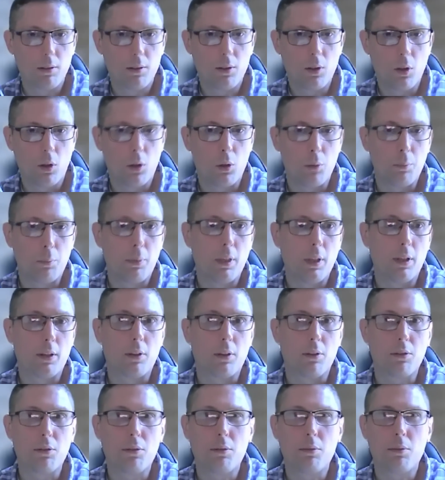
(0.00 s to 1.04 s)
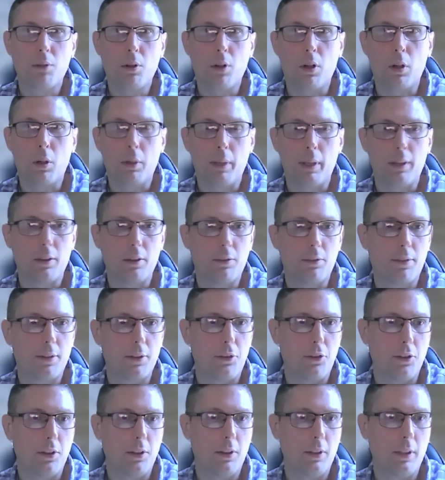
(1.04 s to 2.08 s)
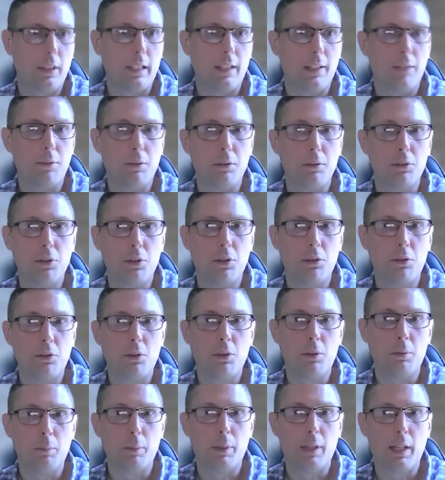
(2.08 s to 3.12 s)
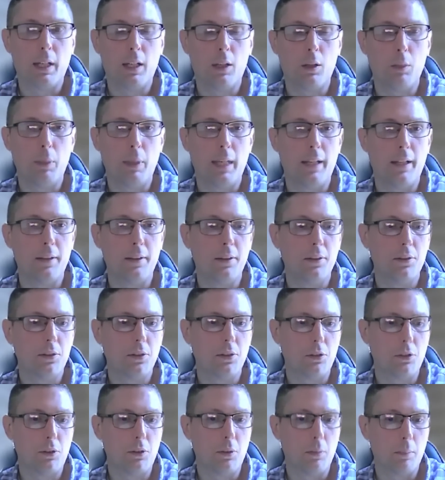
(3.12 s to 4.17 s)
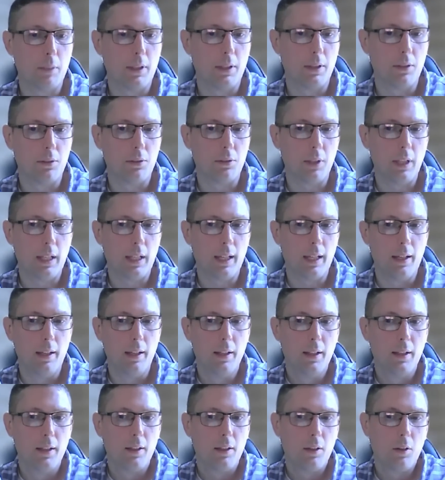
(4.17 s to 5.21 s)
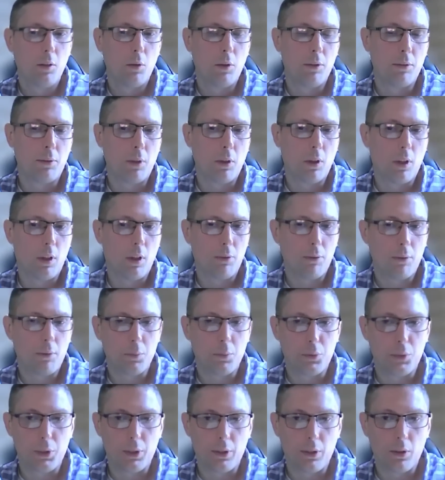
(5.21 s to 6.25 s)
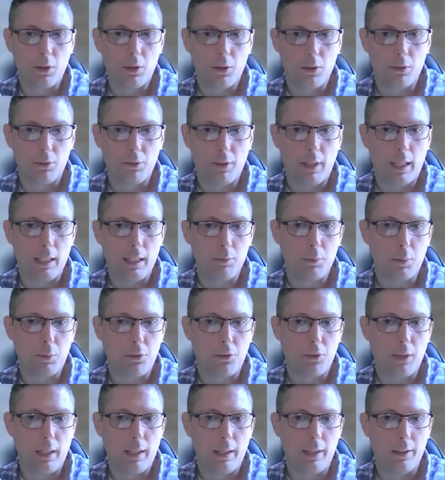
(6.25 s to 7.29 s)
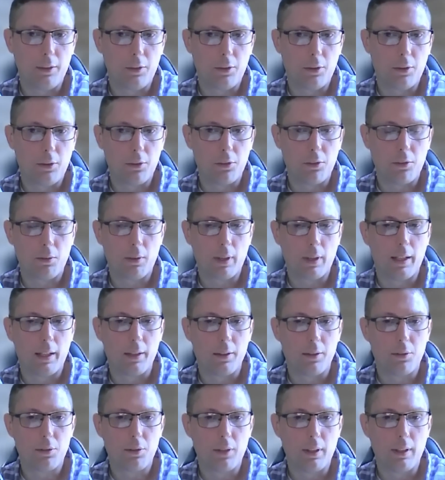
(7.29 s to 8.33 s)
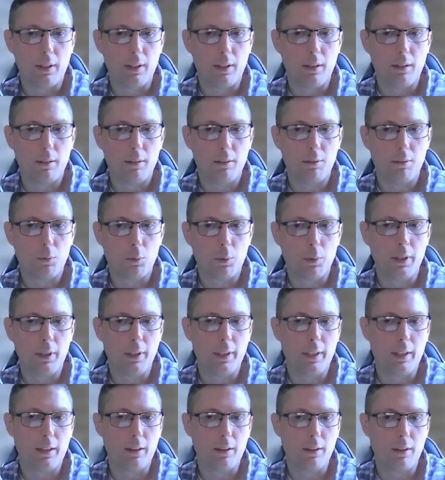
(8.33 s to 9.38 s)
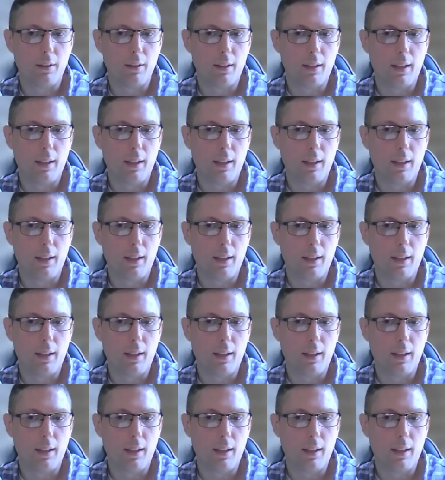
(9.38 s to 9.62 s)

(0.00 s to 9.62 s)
gold bugs talk about the fragility of the system and how bad the system is. Yet we've gone from 0 to 5% interest rates, and really